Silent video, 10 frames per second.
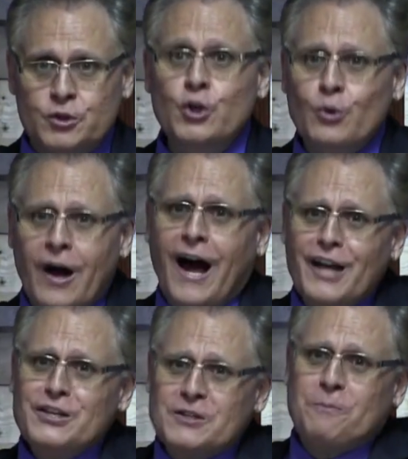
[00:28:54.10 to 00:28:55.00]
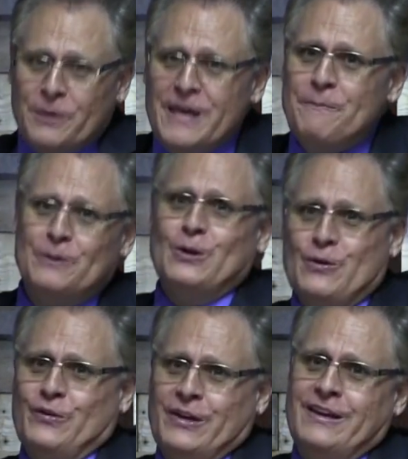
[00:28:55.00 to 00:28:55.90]
two honest people
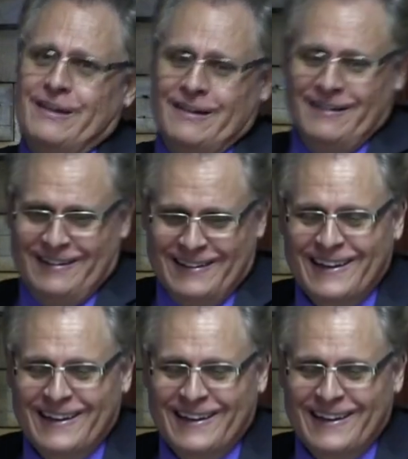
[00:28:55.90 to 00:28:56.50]
over here.